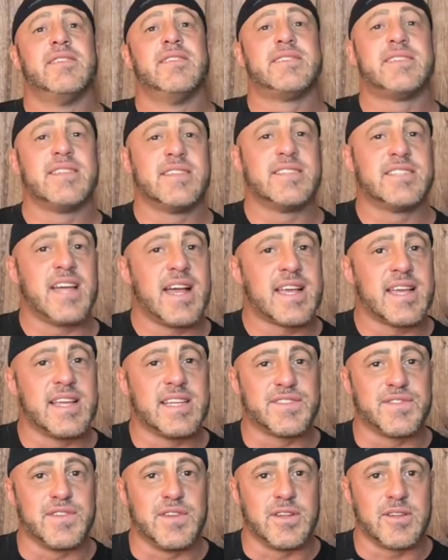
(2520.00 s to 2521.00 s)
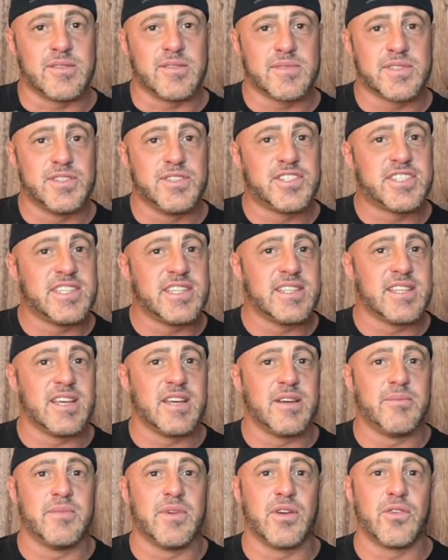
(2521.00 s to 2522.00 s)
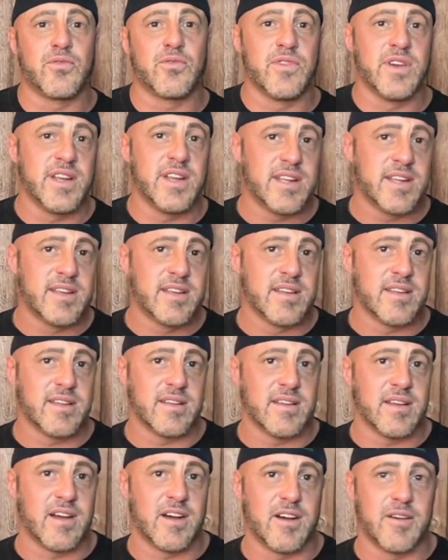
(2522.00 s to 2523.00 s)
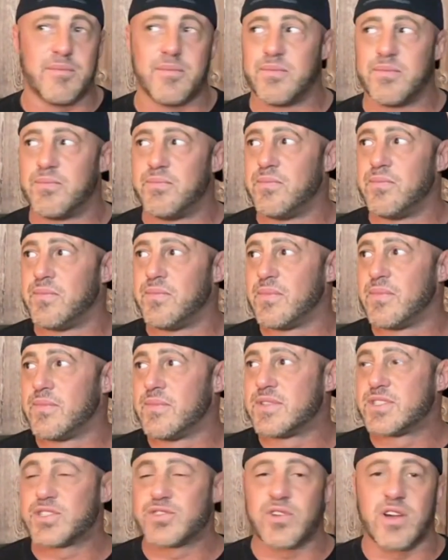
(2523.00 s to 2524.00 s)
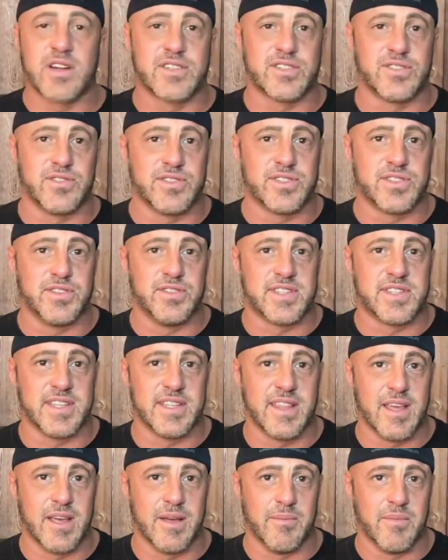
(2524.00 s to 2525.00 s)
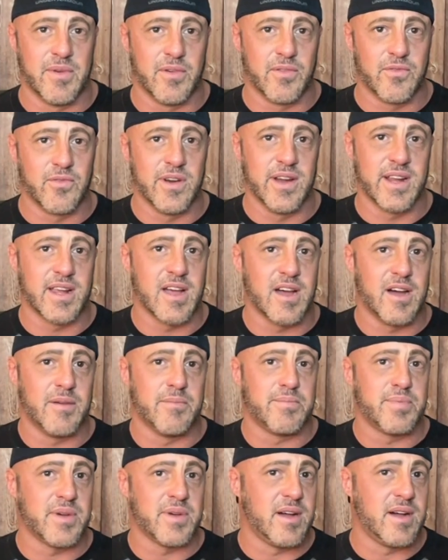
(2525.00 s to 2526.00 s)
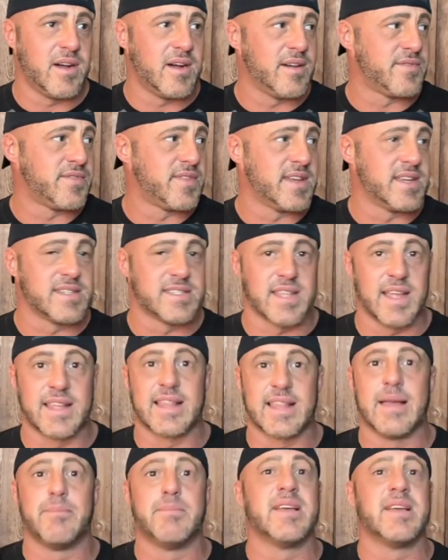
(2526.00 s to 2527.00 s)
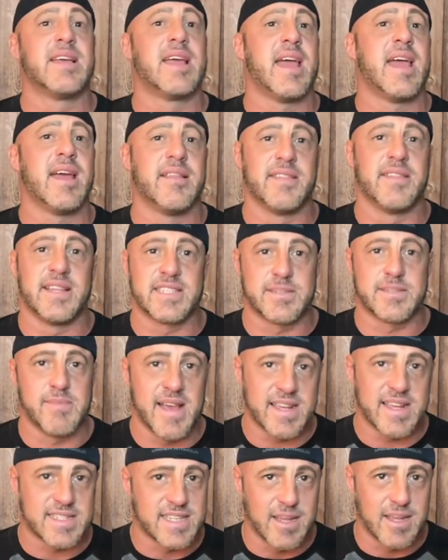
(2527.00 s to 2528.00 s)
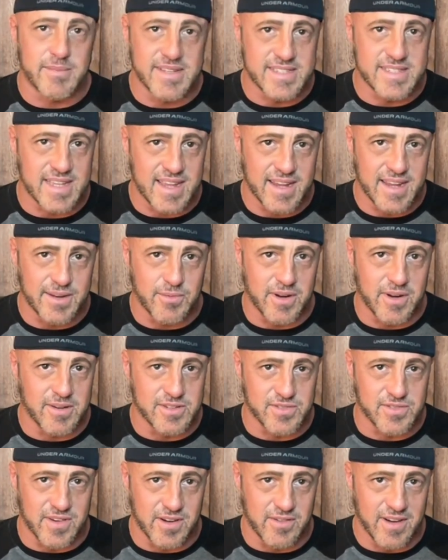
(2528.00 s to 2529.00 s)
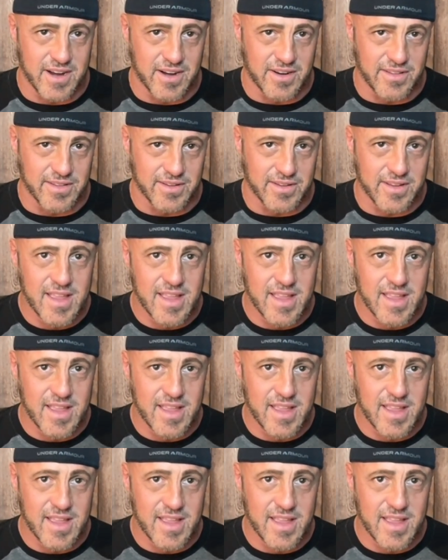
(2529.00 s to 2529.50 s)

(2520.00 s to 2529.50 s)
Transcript: see the Jackass films, you see them rig up structures. You see them rig up uh, things like that big hand that smacked Sami Zayn when he was running around.